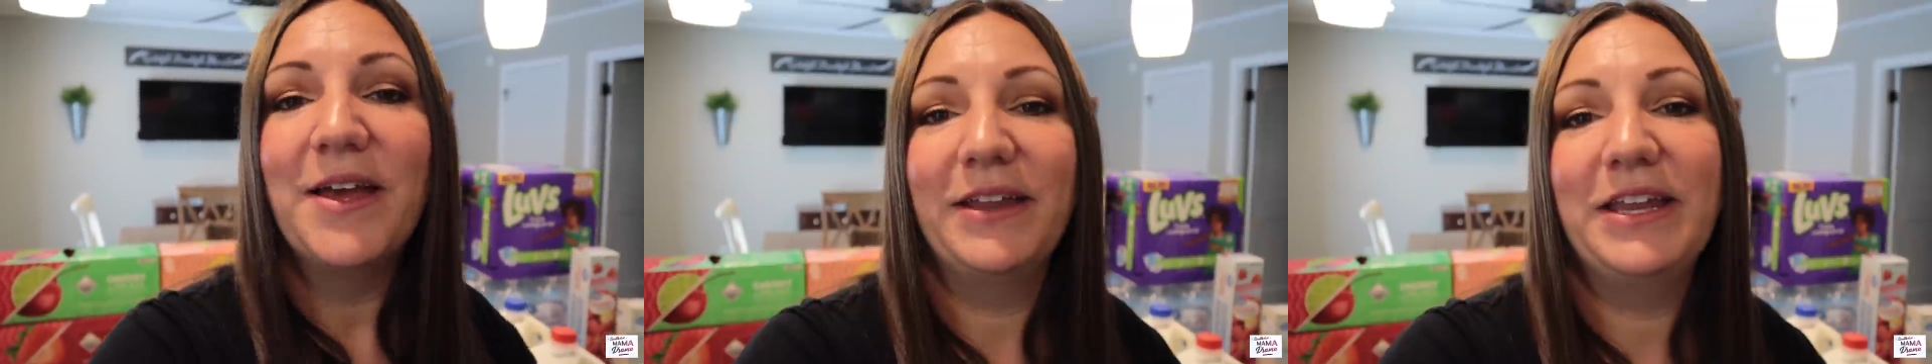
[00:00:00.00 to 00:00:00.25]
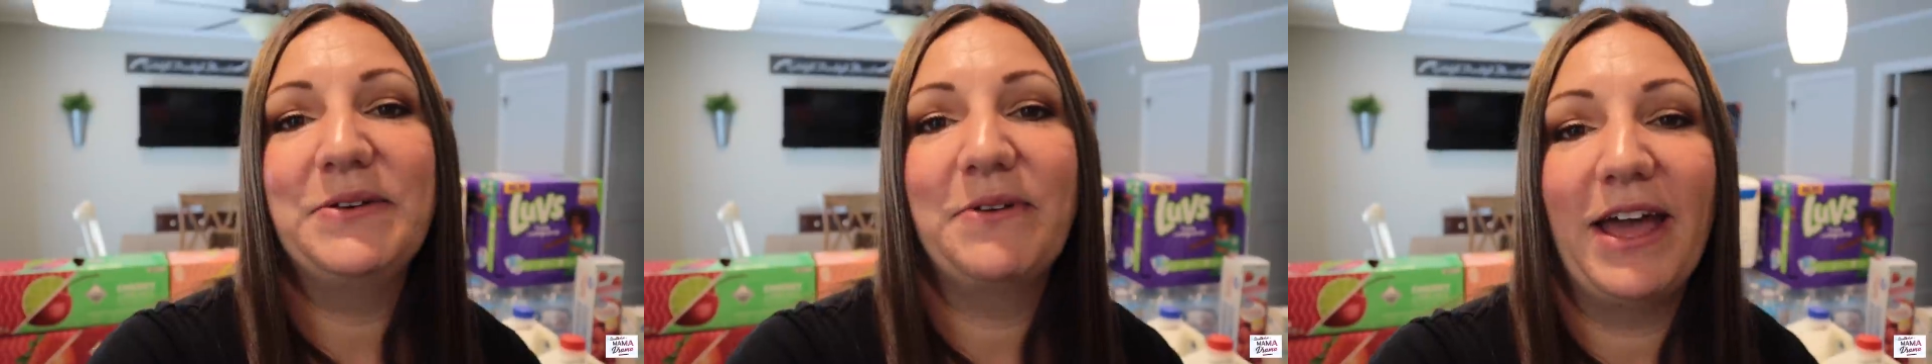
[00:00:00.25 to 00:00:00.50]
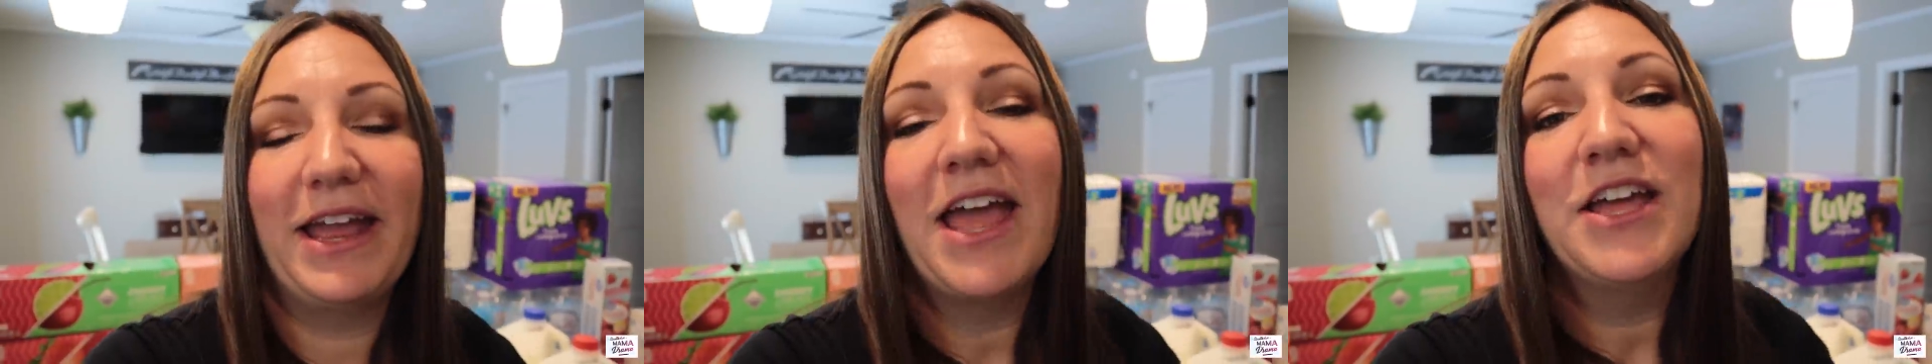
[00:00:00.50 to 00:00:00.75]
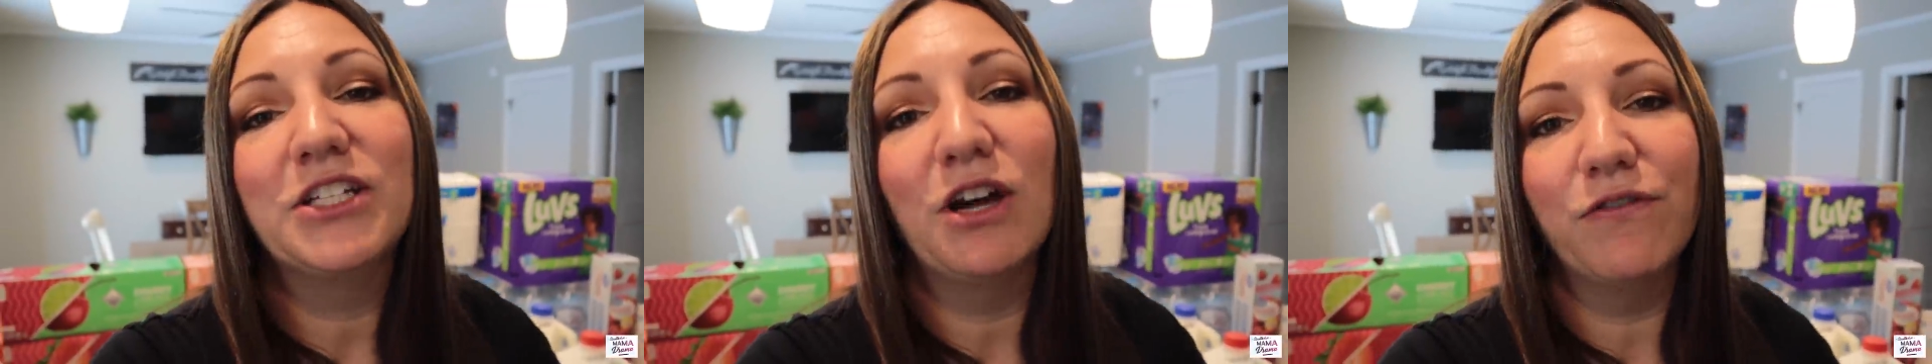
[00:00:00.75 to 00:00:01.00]
Anyway,
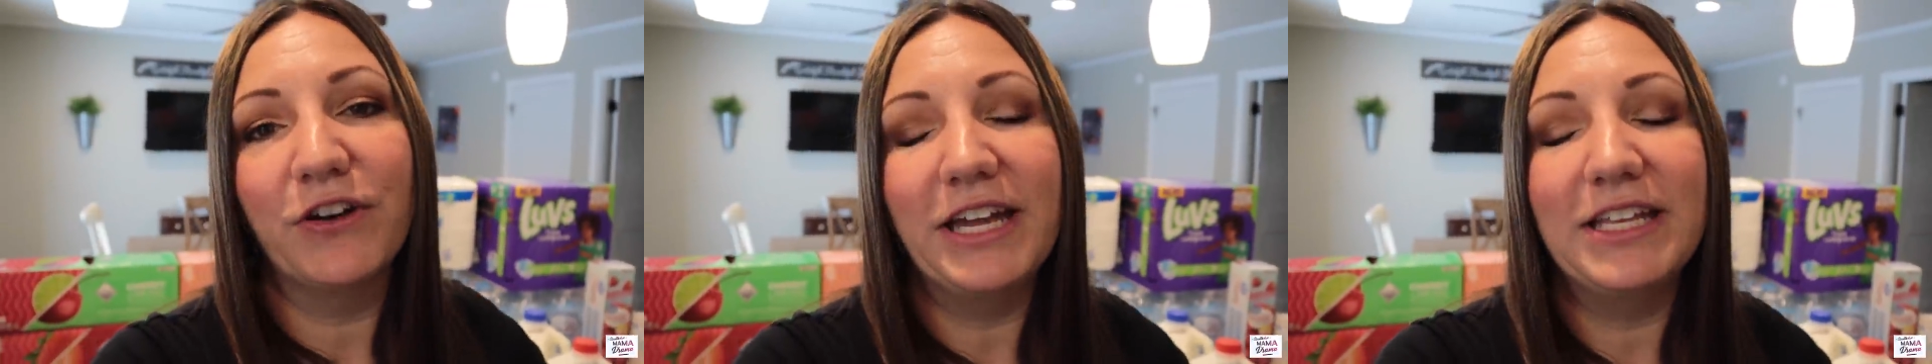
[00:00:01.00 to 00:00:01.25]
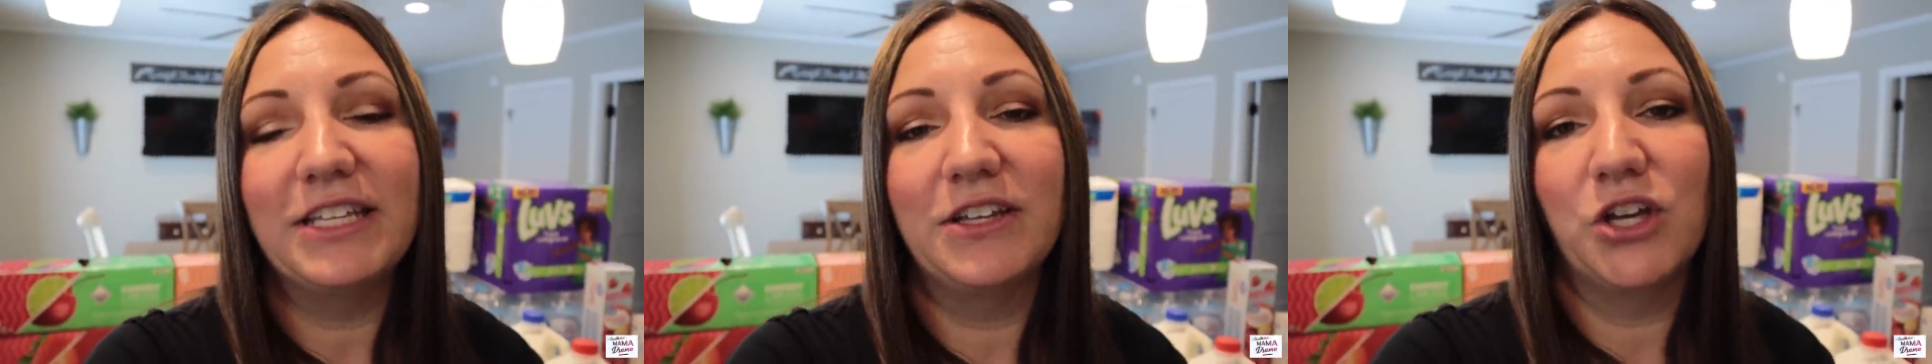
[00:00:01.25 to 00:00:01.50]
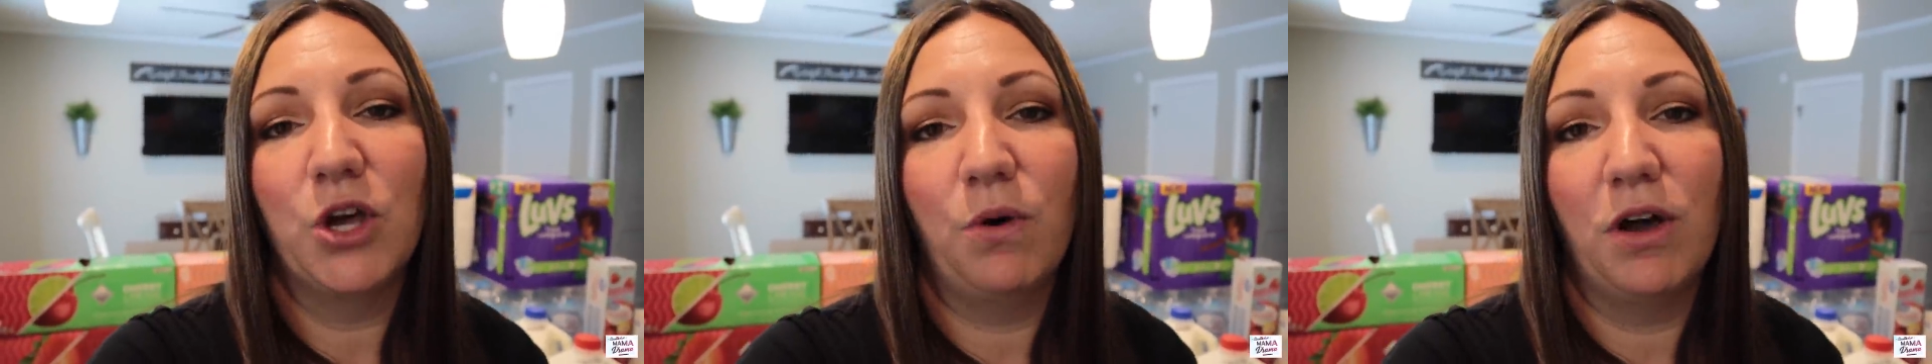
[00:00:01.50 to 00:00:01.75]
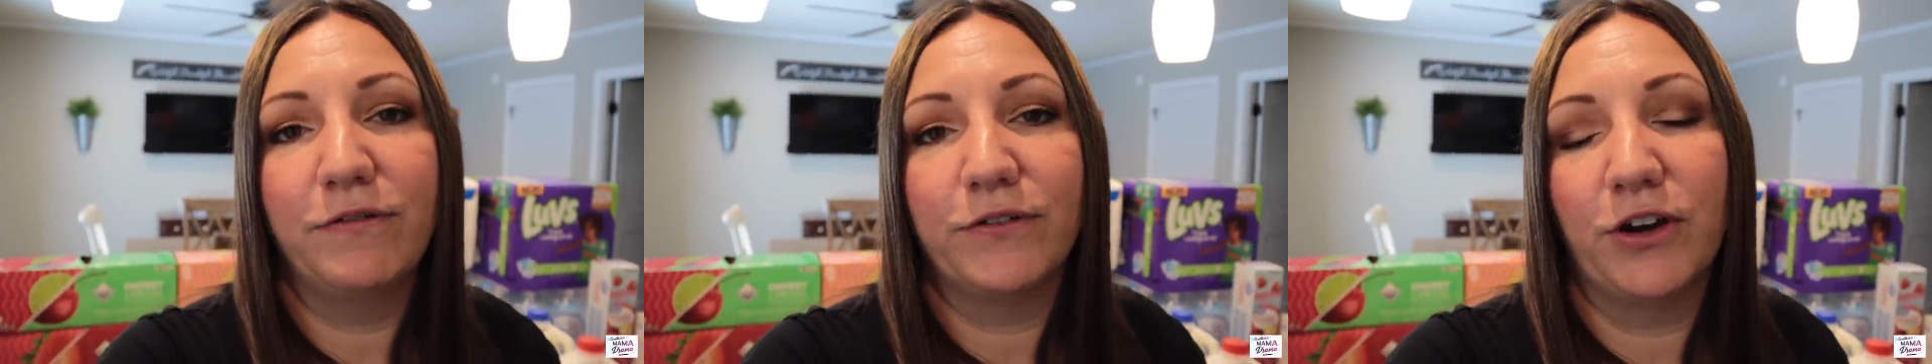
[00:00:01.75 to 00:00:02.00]
don't forget to
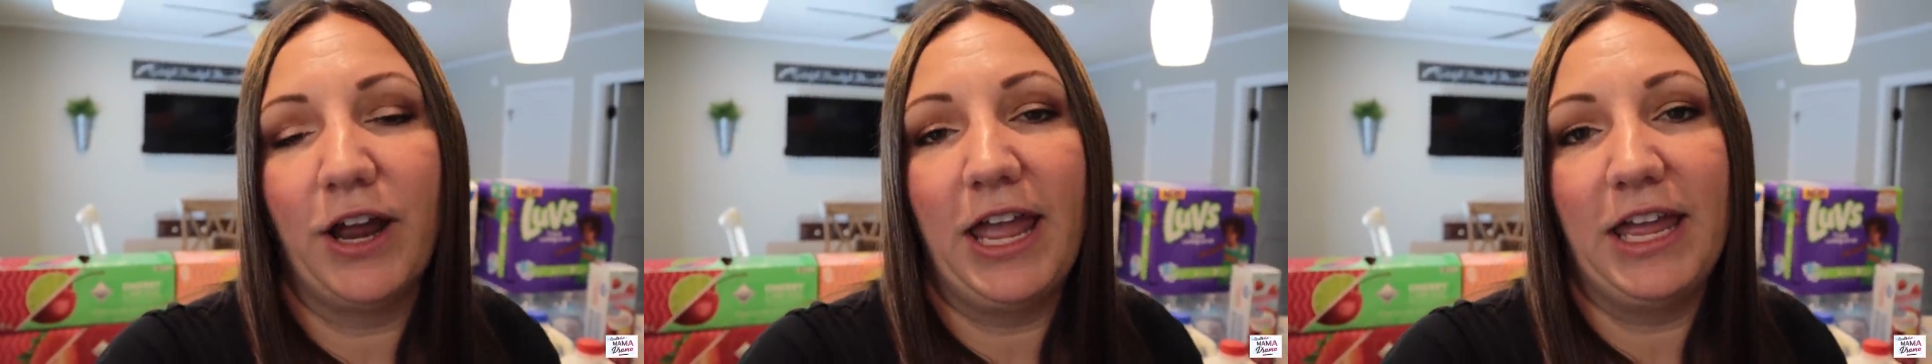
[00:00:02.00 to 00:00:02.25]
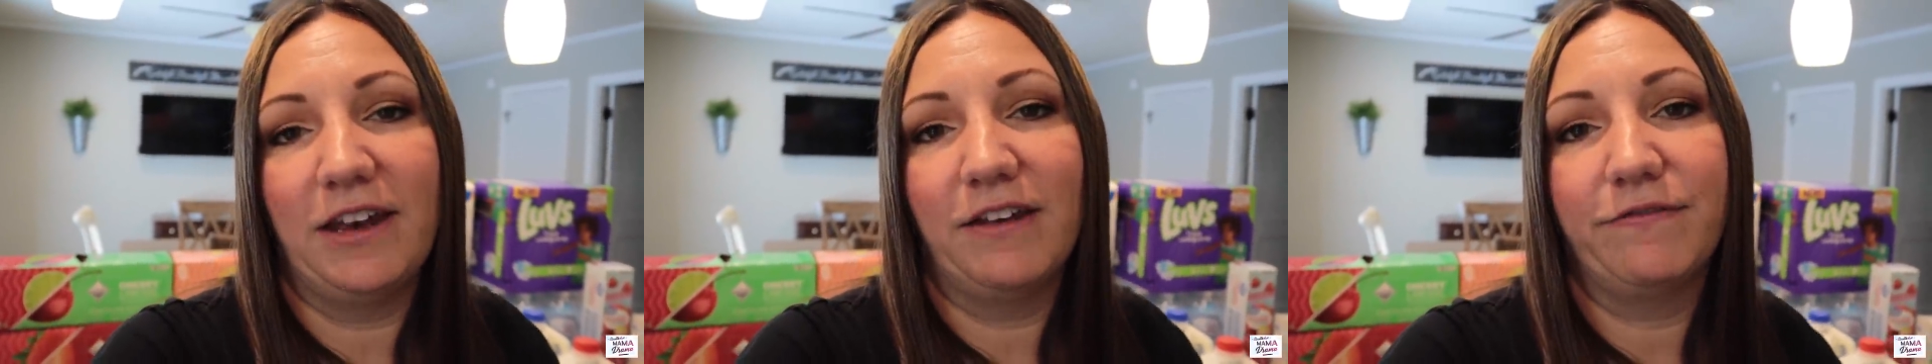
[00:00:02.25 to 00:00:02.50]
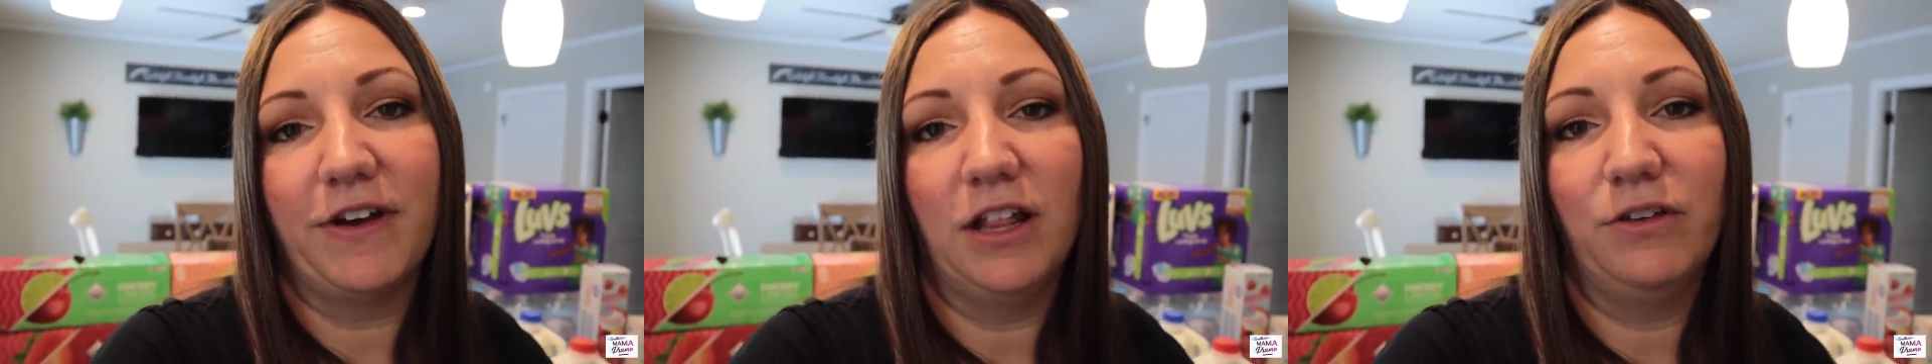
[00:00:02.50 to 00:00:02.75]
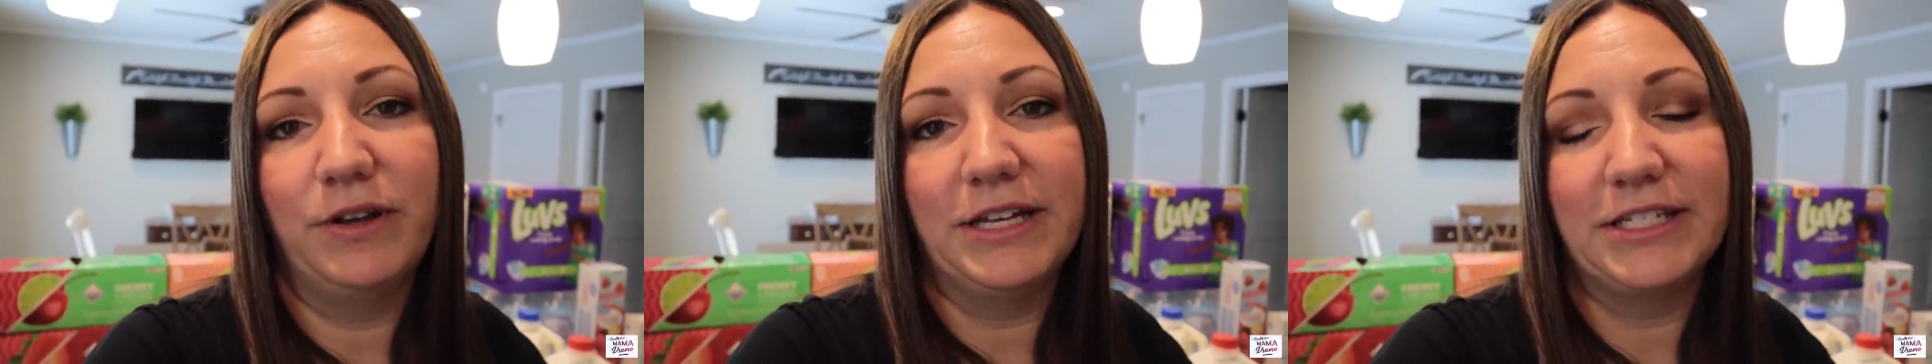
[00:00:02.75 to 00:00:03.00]
go over and
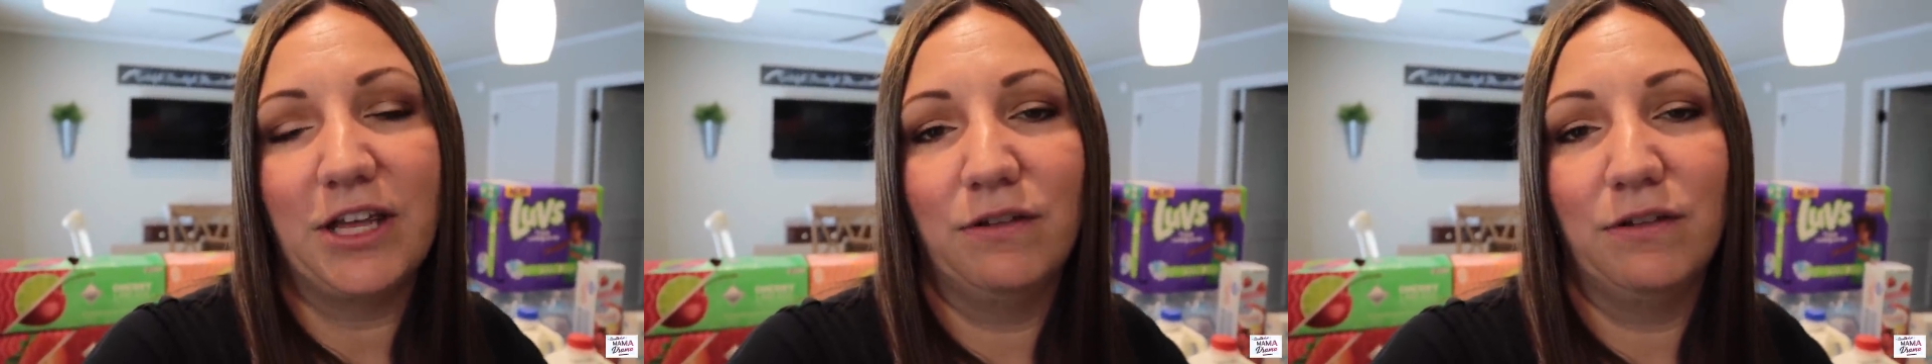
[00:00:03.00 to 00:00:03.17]
follow us